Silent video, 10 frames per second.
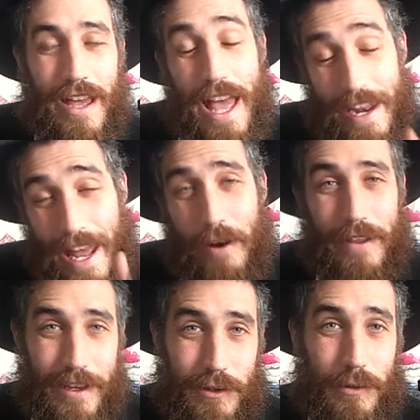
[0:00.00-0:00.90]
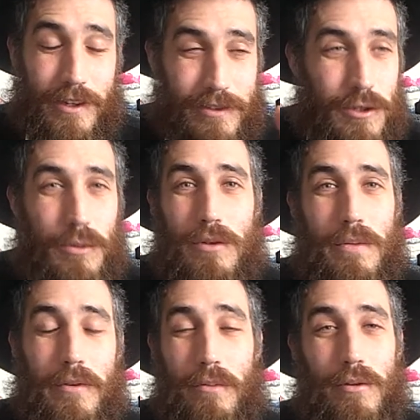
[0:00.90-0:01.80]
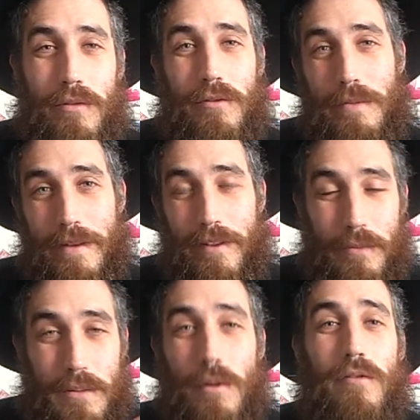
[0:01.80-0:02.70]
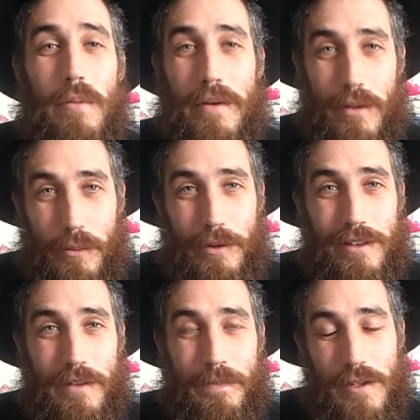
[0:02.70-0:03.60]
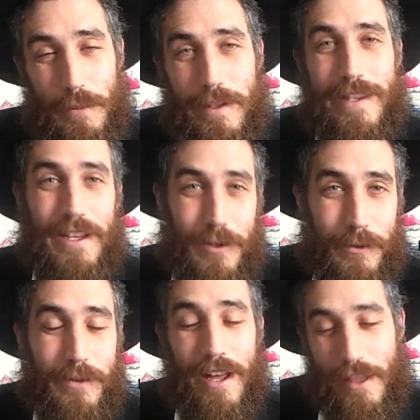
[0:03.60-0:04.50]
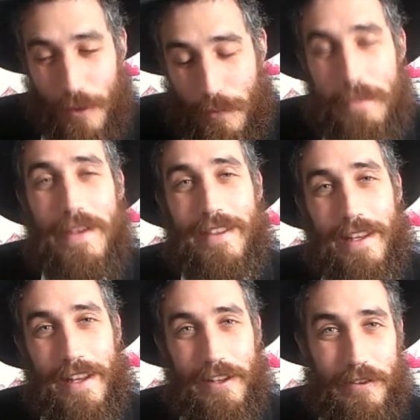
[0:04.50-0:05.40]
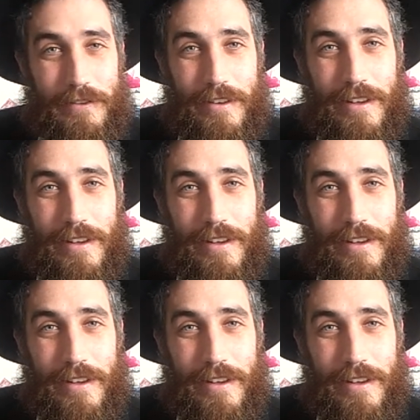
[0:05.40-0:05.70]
And how do they do it? Because the Jewish women are beautiful women, the most beautiful women in the world. So what did they do? The women they let live.